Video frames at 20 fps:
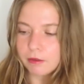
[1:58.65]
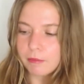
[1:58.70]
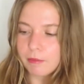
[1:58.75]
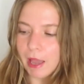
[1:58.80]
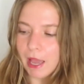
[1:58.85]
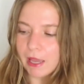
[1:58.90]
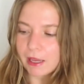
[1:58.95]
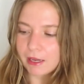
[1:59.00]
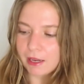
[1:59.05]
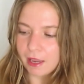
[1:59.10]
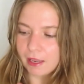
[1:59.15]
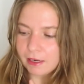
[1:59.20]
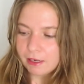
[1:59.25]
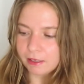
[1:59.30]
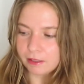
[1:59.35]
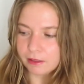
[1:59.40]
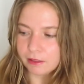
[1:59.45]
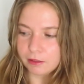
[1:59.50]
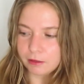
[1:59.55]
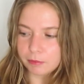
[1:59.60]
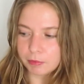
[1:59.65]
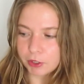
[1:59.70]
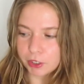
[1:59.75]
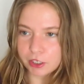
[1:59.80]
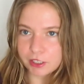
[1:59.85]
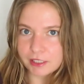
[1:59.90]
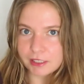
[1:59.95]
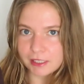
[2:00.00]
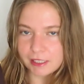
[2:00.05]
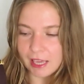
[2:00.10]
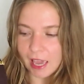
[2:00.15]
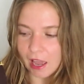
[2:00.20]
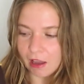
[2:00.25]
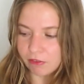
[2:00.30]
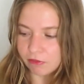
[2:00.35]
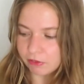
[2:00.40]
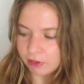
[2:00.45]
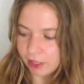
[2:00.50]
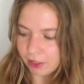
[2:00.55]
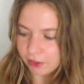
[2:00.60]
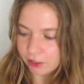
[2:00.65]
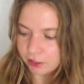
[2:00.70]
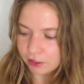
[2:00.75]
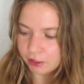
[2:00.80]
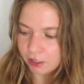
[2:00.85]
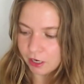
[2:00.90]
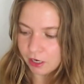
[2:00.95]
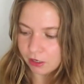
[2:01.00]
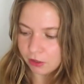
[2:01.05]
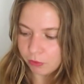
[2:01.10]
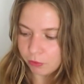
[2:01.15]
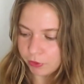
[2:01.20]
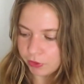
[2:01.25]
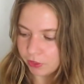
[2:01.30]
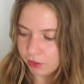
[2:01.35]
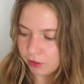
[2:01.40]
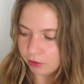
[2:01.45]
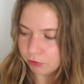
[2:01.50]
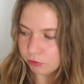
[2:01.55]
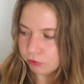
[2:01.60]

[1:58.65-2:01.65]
bag and the burgundy calf leather with the